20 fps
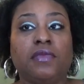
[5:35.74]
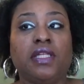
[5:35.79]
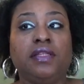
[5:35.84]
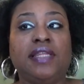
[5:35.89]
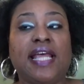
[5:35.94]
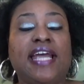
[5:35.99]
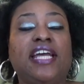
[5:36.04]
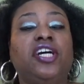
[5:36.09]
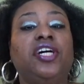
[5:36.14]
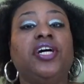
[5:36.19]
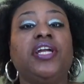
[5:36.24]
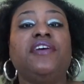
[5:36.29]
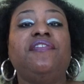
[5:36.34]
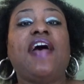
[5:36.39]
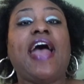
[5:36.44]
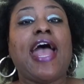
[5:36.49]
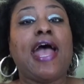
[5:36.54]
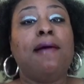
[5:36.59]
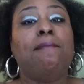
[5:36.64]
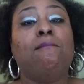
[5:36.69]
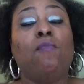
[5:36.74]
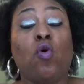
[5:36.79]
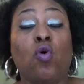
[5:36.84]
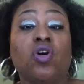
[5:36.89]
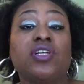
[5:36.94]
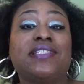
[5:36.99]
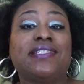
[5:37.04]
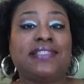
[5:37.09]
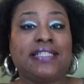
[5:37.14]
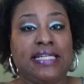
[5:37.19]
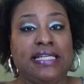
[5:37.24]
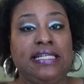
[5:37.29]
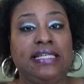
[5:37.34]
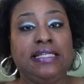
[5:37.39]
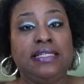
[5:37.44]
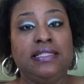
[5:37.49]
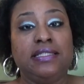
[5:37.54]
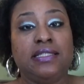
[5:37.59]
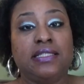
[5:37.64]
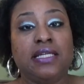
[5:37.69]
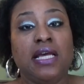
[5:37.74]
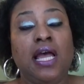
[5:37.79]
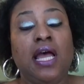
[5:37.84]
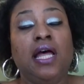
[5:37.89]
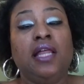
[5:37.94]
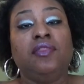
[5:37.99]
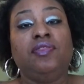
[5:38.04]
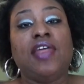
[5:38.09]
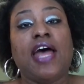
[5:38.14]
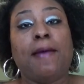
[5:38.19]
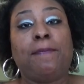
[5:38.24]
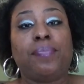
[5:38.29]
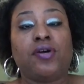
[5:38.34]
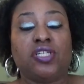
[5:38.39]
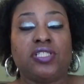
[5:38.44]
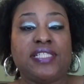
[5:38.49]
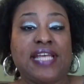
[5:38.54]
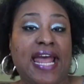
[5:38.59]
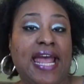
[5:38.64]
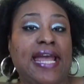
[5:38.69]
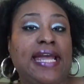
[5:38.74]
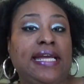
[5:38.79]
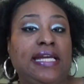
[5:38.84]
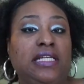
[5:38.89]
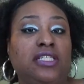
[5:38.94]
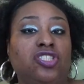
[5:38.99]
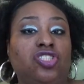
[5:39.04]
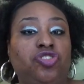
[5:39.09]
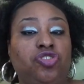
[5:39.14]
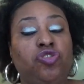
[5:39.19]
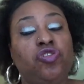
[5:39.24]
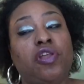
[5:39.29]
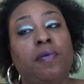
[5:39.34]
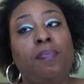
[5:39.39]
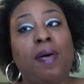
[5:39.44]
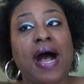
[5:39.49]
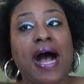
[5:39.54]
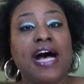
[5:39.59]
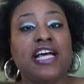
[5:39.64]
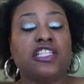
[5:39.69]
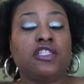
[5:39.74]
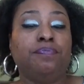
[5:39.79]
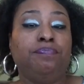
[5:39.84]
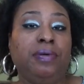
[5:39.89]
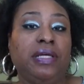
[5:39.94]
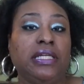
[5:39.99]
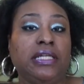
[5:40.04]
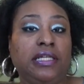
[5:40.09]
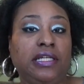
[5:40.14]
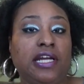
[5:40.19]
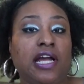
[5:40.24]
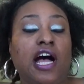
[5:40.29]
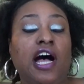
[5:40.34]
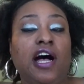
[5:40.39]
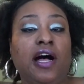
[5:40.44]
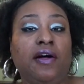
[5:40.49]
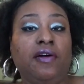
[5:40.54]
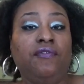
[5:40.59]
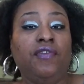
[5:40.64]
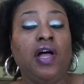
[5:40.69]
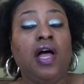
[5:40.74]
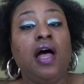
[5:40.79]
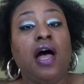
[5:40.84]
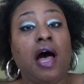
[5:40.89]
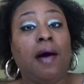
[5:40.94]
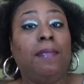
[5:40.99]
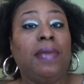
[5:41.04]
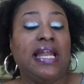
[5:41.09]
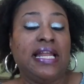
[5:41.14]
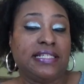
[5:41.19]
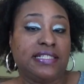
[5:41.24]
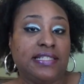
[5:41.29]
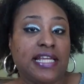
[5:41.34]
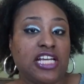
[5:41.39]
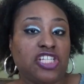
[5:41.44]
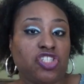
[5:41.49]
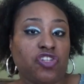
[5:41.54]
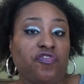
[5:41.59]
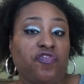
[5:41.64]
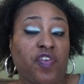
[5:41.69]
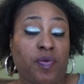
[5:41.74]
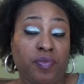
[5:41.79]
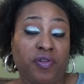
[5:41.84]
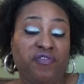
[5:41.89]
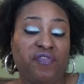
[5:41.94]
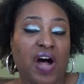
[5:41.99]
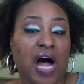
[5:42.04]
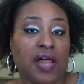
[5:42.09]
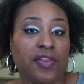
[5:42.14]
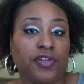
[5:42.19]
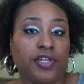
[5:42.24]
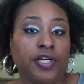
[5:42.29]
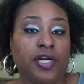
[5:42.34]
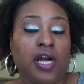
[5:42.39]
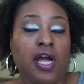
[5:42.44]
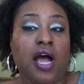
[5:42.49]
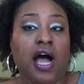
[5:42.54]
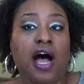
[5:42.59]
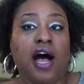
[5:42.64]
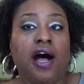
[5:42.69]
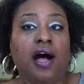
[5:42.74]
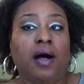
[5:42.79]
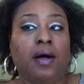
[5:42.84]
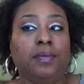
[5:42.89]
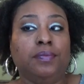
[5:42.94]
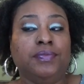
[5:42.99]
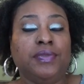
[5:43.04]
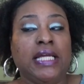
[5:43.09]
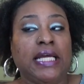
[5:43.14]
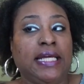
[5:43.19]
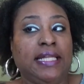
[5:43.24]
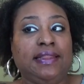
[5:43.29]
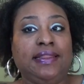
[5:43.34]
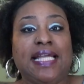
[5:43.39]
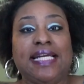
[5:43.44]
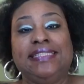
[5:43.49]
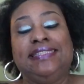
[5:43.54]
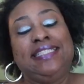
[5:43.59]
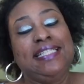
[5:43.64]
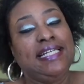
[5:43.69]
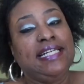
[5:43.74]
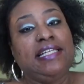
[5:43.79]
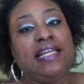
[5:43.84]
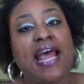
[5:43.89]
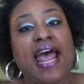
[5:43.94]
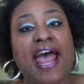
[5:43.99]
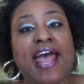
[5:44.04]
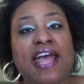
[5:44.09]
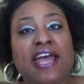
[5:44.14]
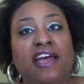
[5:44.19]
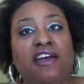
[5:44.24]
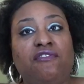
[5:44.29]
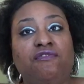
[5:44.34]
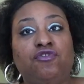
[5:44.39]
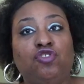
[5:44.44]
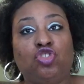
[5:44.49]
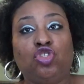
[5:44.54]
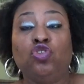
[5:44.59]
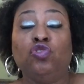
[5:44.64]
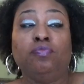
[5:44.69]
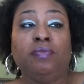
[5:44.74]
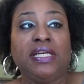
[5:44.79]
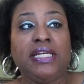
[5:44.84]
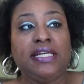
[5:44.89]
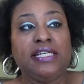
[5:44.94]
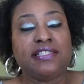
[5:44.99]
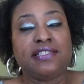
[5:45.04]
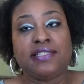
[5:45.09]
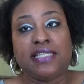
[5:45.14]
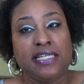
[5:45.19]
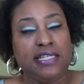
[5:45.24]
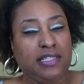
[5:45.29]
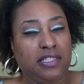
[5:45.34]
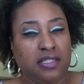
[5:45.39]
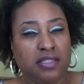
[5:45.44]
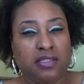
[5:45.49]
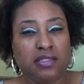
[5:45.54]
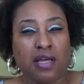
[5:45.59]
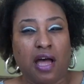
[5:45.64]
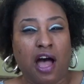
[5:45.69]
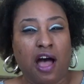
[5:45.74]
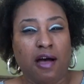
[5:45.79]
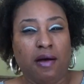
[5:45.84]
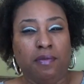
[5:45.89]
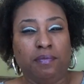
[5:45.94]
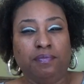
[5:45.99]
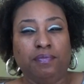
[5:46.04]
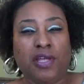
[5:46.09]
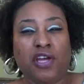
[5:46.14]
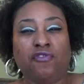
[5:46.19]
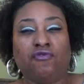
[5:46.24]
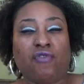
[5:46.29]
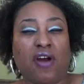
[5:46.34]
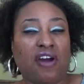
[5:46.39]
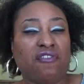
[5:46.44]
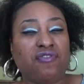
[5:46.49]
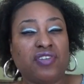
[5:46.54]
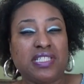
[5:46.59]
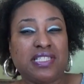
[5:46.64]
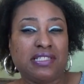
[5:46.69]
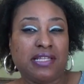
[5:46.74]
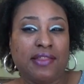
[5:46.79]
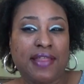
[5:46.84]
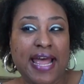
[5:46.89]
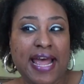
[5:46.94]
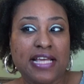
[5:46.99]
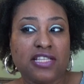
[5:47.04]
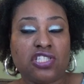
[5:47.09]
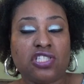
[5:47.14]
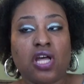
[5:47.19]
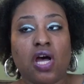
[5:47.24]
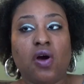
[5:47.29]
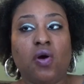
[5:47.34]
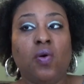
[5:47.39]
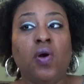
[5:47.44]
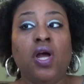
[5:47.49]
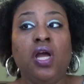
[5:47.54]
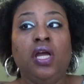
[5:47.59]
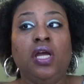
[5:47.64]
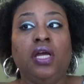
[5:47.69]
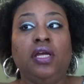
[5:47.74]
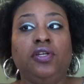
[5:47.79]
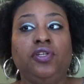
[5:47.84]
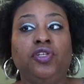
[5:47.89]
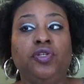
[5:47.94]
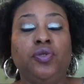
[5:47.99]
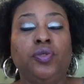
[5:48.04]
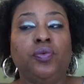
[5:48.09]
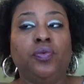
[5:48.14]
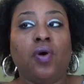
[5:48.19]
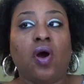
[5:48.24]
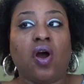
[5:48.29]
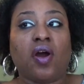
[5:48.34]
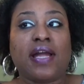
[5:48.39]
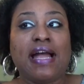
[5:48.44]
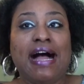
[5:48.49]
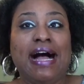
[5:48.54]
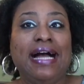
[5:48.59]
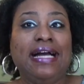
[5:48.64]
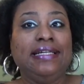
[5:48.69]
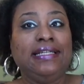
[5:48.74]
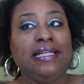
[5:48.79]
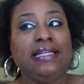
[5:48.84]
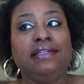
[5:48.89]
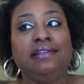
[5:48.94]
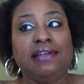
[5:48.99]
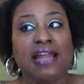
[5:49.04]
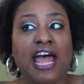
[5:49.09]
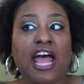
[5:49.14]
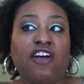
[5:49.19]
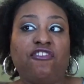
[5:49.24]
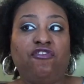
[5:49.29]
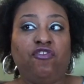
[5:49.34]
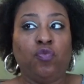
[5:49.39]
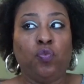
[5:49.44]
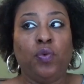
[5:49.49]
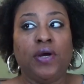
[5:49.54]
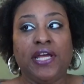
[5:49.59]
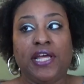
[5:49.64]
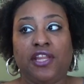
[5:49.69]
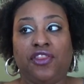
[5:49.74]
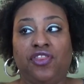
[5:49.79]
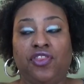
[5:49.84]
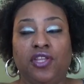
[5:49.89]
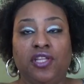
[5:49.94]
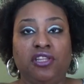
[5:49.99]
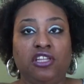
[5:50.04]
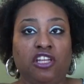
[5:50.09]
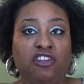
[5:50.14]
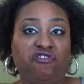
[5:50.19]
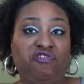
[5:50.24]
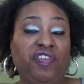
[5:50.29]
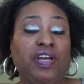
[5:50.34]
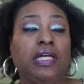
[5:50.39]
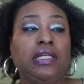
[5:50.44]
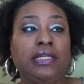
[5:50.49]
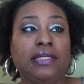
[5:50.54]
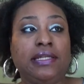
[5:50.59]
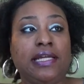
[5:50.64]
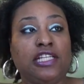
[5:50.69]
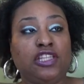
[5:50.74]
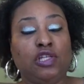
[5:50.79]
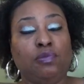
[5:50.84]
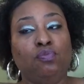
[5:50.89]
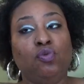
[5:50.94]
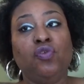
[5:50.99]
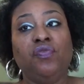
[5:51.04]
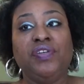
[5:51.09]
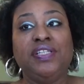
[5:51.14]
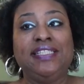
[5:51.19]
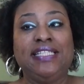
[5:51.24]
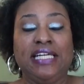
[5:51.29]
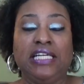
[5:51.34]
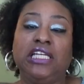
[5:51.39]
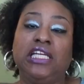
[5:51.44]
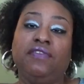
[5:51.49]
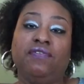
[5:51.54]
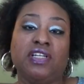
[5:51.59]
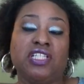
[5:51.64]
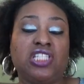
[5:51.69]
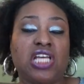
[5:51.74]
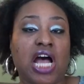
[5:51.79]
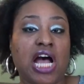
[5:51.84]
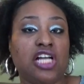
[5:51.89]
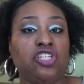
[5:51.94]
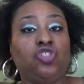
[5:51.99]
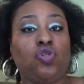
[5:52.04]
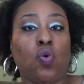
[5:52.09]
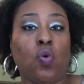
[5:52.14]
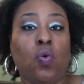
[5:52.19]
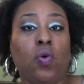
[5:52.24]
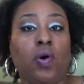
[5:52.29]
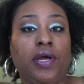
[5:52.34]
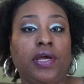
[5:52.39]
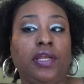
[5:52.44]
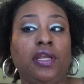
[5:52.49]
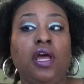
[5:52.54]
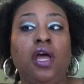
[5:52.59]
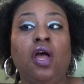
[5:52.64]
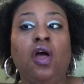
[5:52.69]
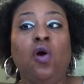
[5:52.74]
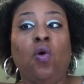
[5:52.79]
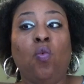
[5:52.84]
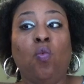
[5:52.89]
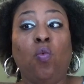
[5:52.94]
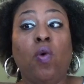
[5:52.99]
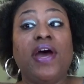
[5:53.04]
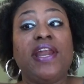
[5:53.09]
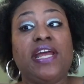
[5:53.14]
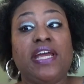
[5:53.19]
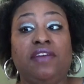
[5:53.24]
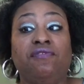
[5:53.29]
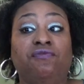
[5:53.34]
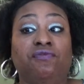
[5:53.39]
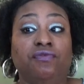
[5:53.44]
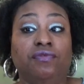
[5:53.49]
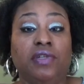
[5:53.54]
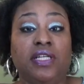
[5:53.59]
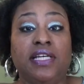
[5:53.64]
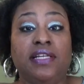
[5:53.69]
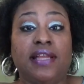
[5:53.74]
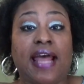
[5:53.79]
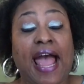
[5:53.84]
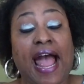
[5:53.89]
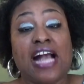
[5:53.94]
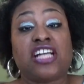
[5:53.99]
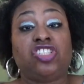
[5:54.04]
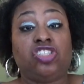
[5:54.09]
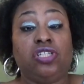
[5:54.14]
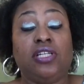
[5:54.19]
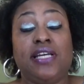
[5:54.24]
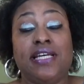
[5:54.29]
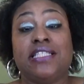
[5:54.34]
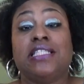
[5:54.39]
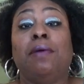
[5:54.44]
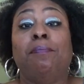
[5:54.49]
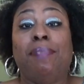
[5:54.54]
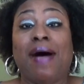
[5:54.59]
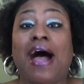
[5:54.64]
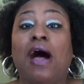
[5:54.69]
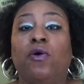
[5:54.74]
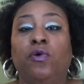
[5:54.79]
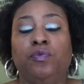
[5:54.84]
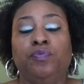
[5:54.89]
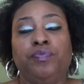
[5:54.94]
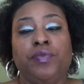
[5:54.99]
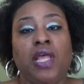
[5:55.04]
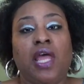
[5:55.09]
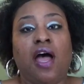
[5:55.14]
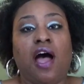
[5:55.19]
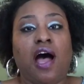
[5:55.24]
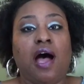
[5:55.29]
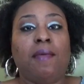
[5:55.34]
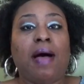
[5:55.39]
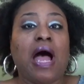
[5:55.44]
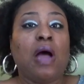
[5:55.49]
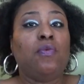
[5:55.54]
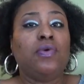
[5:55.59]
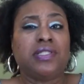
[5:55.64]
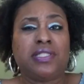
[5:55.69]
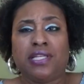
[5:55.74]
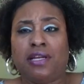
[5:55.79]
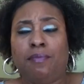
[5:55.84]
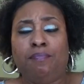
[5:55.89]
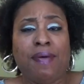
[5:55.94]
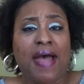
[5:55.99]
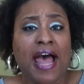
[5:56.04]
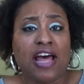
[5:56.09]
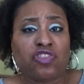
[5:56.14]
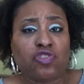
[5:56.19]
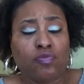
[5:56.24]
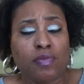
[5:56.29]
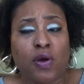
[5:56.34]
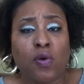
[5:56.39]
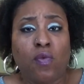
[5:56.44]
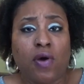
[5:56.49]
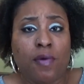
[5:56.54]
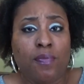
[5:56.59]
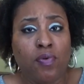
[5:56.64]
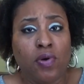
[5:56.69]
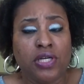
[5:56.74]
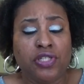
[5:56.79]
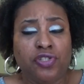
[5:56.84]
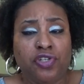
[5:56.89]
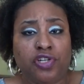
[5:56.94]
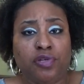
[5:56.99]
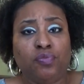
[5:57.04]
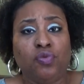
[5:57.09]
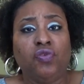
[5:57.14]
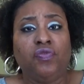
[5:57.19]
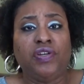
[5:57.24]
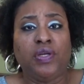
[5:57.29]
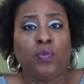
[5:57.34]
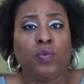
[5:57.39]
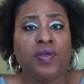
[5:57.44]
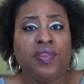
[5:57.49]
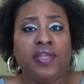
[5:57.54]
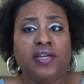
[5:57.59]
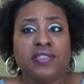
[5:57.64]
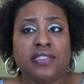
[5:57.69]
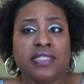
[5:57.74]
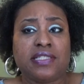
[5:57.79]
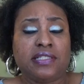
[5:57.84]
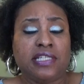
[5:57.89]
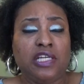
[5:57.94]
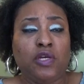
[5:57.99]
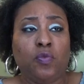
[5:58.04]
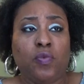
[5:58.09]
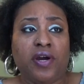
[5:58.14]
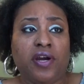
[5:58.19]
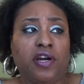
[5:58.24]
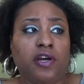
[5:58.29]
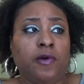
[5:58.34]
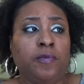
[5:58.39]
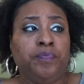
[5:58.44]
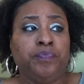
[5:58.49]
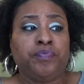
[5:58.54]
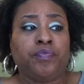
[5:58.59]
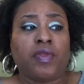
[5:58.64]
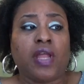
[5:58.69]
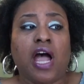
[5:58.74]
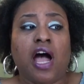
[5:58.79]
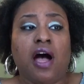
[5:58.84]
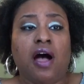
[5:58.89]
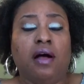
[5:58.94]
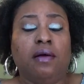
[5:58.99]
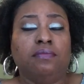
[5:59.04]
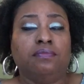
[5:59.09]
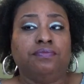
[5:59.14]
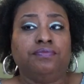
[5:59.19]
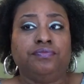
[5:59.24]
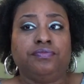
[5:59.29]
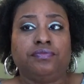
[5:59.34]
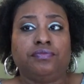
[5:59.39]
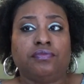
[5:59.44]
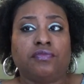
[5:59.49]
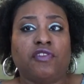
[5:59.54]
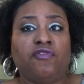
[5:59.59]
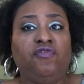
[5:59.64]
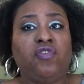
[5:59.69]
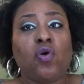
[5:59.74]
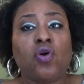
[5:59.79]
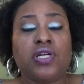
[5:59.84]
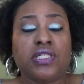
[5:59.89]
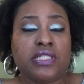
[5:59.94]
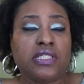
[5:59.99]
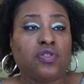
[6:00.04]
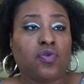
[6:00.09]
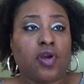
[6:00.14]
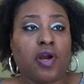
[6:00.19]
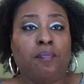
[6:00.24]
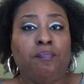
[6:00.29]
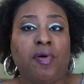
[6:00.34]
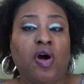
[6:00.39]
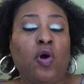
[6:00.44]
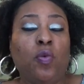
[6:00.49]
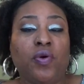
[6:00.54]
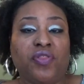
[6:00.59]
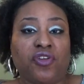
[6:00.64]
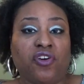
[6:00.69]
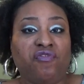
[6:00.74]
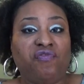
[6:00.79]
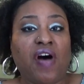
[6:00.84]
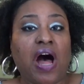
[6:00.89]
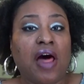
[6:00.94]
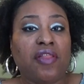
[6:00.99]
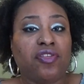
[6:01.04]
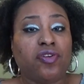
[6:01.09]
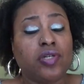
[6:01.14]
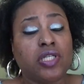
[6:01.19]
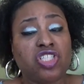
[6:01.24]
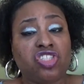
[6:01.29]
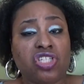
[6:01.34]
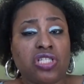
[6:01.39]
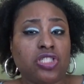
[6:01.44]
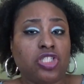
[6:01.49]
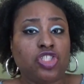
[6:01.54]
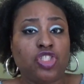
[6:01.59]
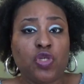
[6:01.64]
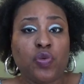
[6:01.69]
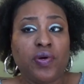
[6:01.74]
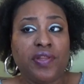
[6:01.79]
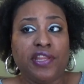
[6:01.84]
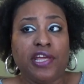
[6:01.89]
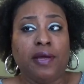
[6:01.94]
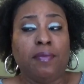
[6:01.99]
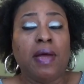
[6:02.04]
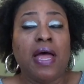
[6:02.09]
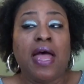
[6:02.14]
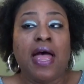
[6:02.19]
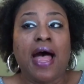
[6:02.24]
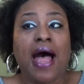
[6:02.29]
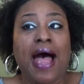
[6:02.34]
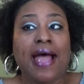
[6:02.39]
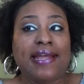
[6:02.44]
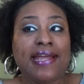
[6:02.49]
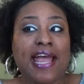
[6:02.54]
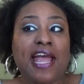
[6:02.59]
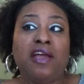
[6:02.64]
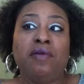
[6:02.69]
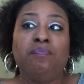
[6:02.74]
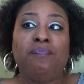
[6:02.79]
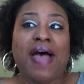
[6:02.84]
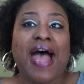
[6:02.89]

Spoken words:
they could have had more scenes that pertained to the possibility of a molestation from the father. They didn't have too many scenes in reference to that, so you are kind of left with this feeling that the movie didn't even touch on what it actually is about. I went to the bathroom at one point during the movie when there's a scene where Florence is on a boat with her father and it's just the two of them. I came